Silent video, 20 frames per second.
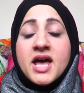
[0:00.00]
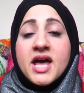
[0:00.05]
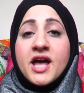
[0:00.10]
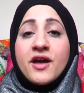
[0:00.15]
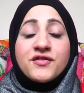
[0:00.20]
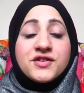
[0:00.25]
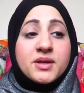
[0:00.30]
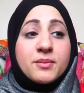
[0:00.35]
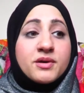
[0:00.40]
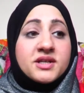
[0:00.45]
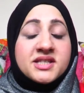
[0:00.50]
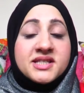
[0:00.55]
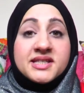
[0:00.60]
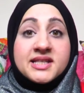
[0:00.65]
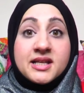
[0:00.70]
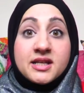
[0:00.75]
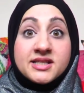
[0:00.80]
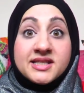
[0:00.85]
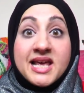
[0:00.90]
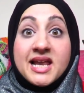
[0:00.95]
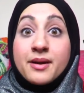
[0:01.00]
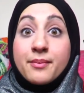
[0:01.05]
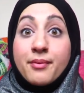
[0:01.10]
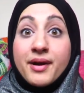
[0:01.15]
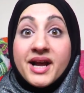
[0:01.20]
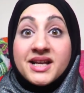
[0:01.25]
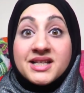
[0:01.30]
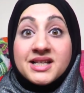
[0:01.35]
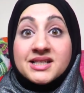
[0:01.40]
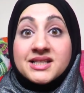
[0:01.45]
If someone's
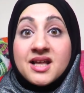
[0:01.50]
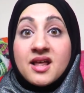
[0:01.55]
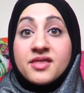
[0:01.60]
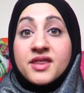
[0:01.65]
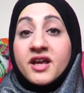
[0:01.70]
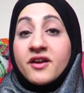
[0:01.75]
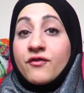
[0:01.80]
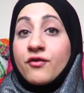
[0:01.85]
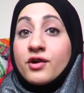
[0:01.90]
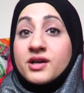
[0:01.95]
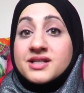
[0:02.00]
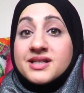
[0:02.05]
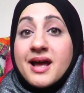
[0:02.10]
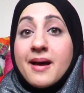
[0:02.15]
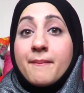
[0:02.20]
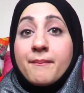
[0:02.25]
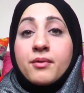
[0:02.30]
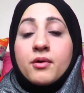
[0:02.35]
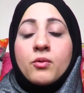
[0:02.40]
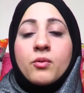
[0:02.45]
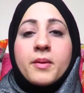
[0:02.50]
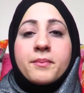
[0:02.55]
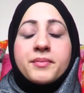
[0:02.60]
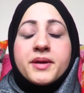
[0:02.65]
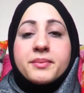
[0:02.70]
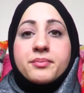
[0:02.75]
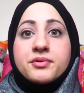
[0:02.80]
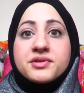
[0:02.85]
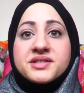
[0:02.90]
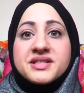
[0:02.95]
celebrating something, for example, when
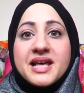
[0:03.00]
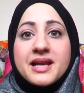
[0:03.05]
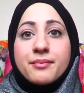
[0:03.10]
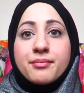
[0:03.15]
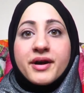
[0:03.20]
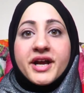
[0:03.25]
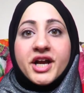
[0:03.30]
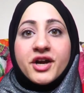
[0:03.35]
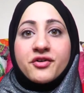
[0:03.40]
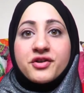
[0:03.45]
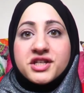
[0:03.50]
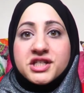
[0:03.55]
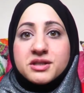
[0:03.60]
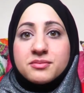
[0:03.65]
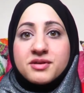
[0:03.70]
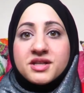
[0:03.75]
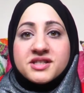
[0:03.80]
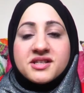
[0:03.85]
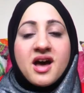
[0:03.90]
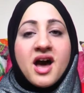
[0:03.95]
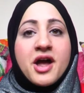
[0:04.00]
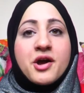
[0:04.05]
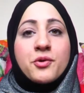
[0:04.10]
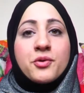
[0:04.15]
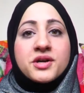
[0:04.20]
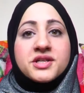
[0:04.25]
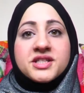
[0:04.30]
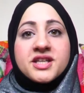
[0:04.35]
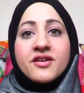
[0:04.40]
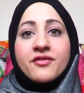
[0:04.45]
people celebrate Christmas, I
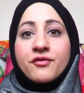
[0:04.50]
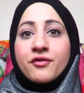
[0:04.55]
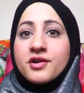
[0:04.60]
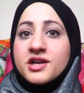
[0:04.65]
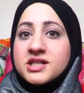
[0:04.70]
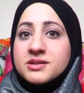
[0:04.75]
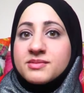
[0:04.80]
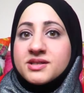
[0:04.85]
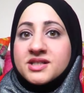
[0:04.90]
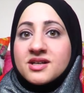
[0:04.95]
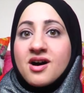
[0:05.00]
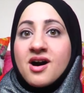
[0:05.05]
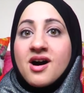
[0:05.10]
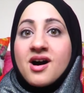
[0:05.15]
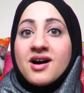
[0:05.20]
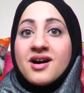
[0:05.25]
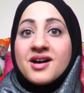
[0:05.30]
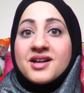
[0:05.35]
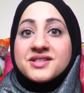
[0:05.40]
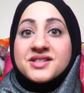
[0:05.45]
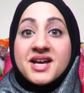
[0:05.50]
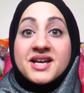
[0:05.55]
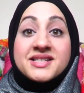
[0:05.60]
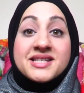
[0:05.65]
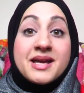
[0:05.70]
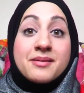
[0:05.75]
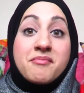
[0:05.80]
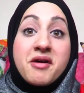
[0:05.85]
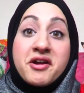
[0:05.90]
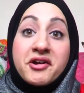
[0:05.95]
always give Christmas cards, I
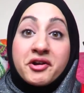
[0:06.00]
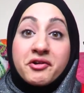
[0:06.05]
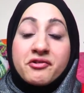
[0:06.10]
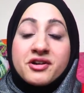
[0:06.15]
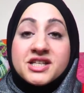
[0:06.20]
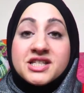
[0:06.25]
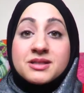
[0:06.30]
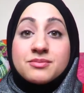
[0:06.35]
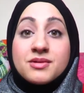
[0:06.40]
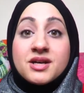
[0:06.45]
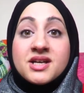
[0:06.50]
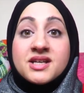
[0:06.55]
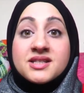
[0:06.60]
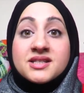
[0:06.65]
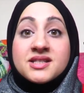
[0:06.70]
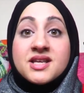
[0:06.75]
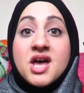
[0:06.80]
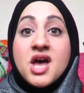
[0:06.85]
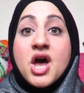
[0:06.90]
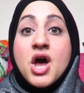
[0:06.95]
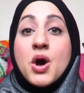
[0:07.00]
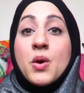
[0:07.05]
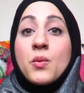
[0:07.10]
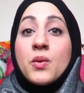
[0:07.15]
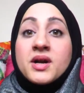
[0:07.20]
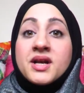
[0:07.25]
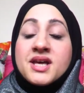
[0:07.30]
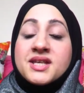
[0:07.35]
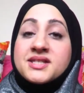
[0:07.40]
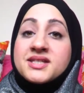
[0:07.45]
say Merry Christmas.
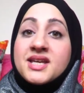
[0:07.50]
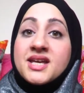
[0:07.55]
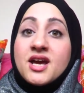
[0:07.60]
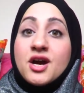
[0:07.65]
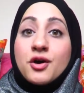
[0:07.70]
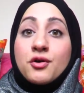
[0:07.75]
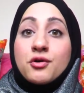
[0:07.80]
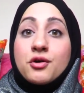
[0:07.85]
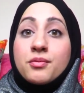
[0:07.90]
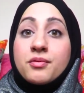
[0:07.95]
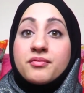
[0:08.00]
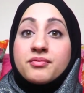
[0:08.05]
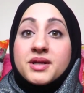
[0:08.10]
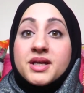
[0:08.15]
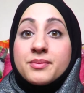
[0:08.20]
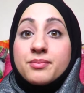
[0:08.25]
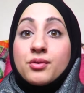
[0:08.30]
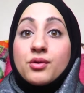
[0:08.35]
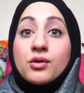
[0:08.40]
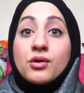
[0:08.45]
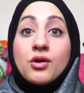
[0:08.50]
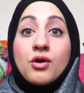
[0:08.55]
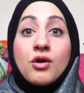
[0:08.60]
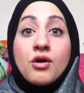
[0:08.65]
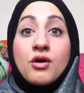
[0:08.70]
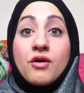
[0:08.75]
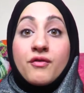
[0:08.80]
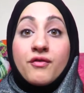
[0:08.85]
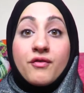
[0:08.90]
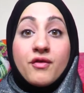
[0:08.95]
When I see a group of people
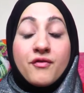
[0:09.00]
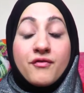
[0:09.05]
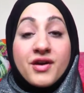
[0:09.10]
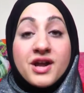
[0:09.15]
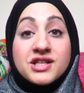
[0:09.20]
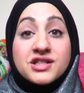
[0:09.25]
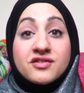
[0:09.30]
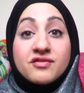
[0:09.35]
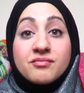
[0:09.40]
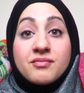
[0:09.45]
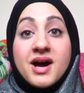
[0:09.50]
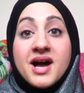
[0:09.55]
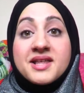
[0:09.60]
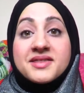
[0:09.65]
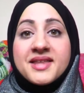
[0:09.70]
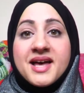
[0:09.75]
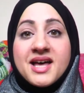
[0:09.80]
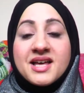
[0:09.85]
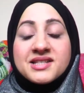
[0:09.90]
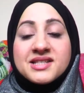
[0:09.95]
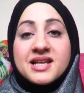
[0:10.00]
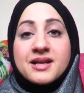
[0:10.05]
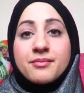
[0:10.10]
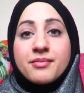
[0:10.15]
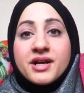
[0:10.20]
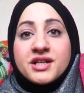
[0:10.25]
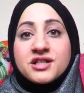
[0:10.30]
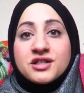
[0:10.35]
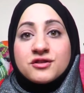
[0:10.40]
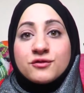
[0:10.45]
or friends of mine that are
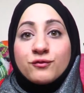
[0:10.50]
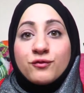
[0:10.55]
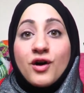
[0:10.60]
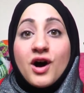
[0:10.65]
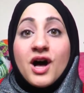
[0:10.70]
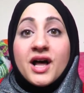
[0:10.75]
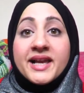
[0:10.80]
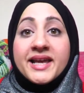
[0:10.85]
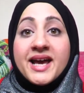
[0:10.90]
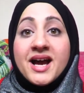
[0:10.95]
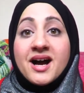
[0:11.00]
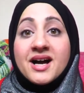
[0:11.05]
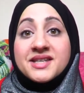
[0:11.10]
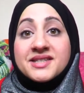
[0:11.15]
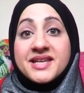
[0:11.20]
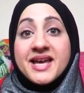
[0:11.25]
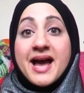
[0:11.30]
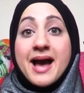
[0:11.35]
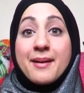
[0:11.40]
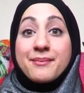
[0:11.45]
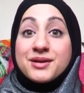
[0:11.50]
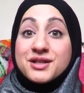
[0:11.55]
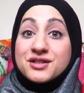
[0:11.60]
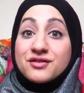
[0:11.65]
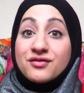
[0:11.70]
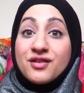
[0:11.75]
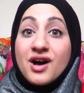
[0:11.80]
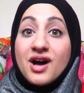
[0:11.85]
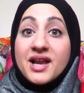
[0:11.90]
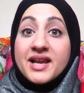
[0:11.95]
celebrating Diwali, I say Happy
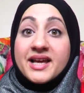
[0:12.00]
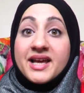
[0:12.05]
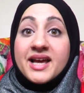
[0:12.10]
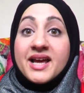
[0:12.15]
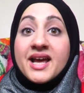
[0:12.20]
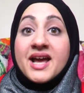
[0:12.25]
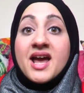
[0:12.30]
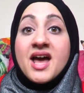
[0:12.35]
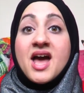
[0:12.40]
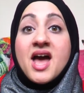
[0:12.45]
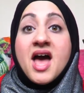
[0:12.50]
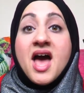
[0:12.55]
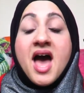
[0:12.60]
Diwali.